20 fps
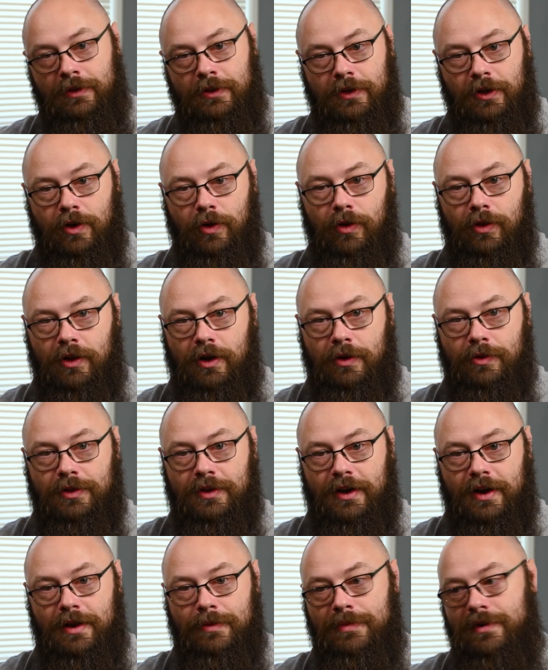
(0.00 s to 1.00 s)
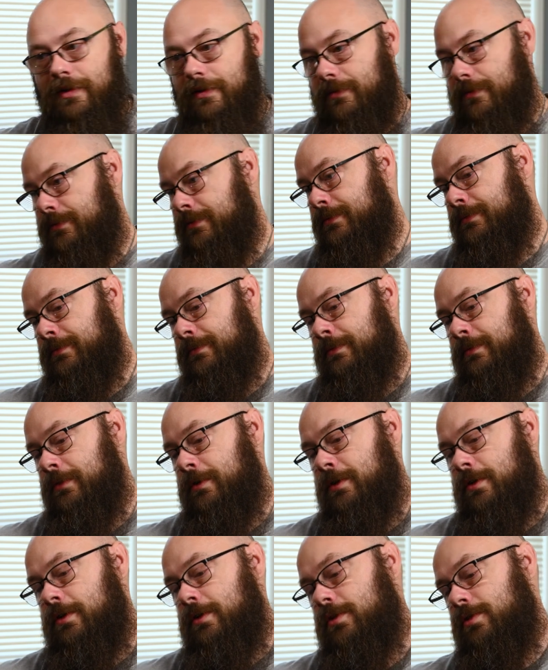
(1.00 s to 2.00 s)
to go along with our ambient.
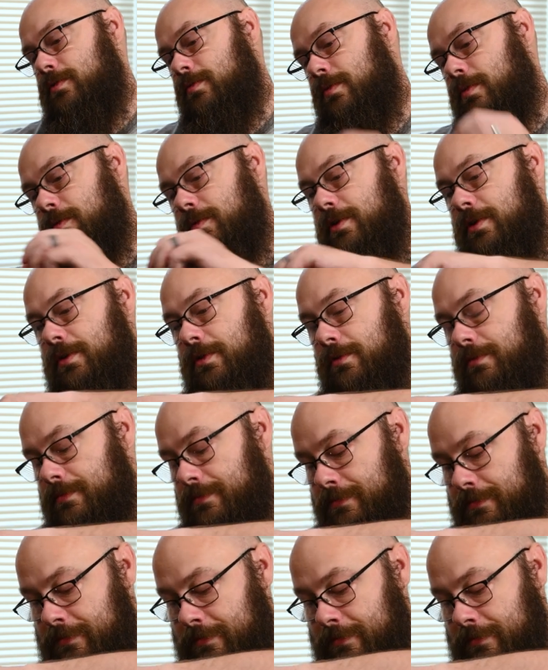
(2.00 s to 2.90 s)
So what we do